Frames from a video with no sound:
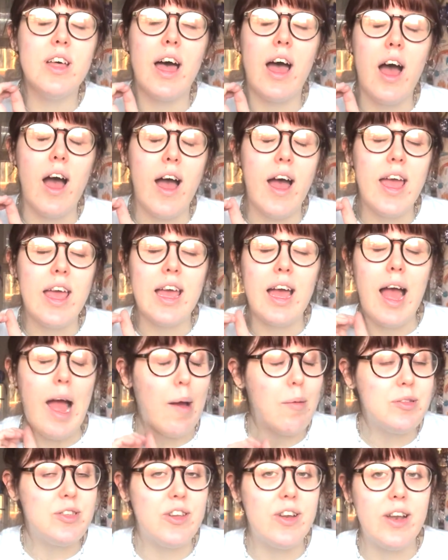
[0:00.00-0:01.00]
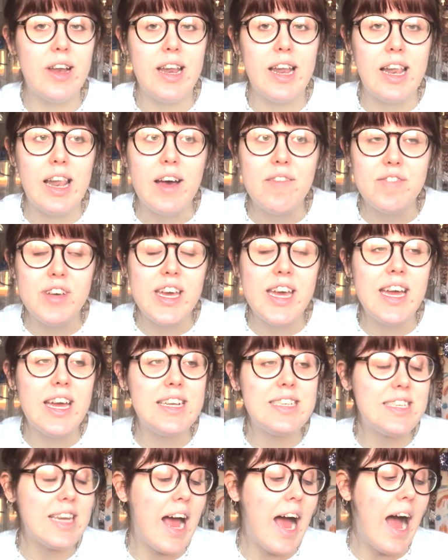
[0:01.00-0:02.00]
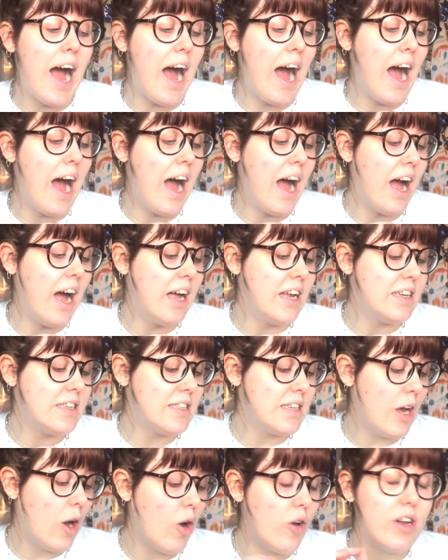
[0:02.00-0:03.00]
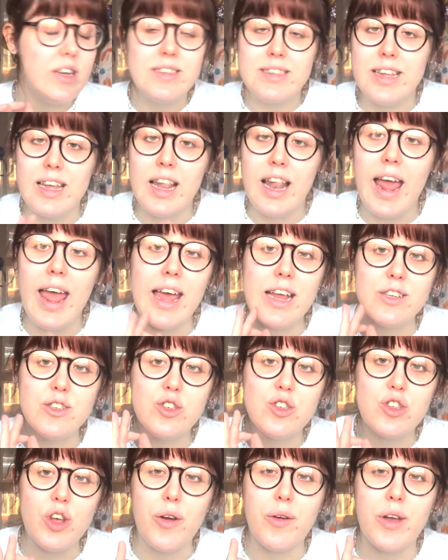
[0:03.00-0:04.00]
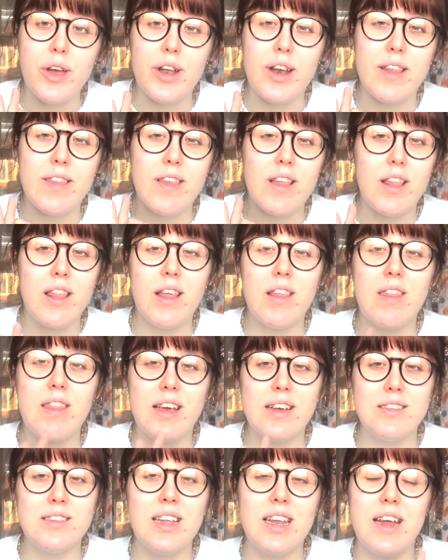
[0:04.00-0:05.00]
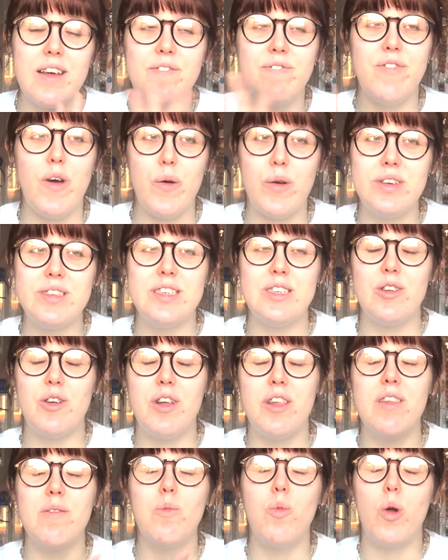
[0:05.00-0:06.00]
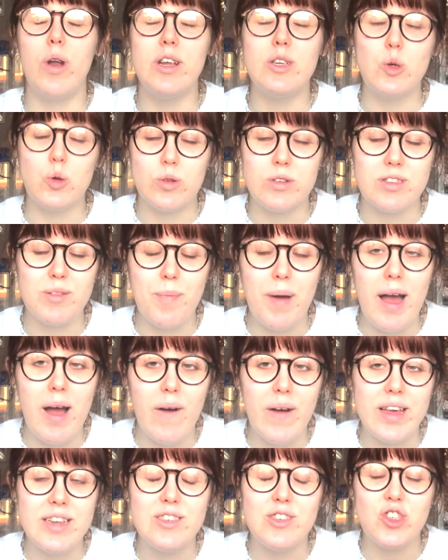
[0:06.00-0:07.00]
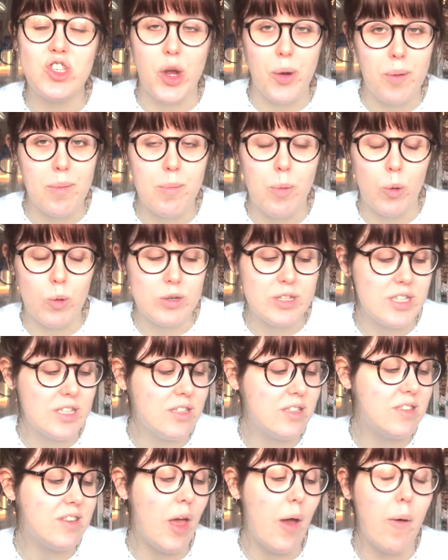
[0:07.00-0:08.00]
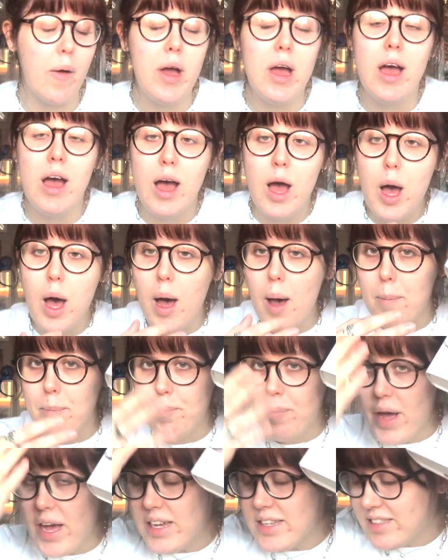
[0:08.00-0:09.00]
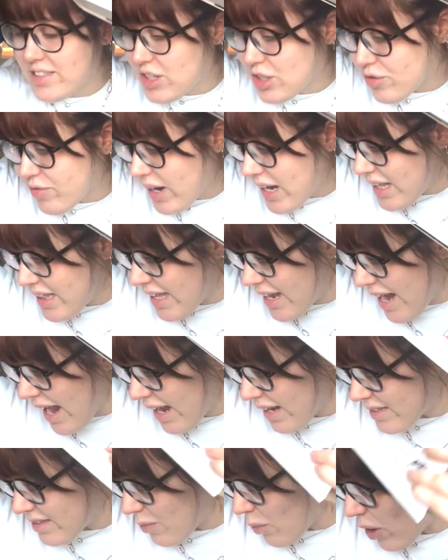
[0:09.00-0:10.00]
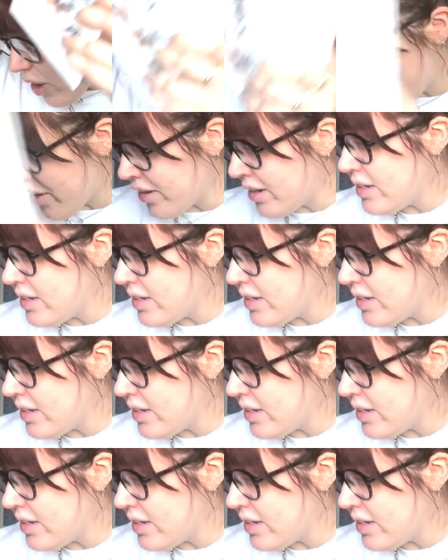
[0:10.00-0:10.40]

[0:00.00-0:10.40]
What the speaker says: I absolutely love it, and honestly, it's so good, and the things that it focuses on and what it talks about is so important. So buzz to read the next one.